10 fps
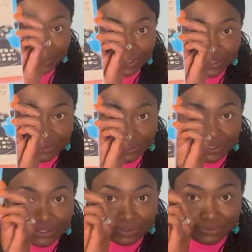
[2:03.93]
just so you
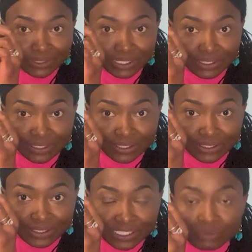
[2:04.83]
know.
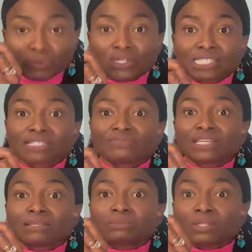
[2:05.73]
This book is
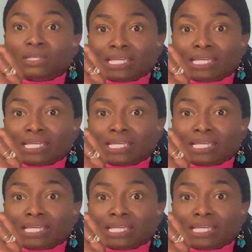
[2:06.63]
available on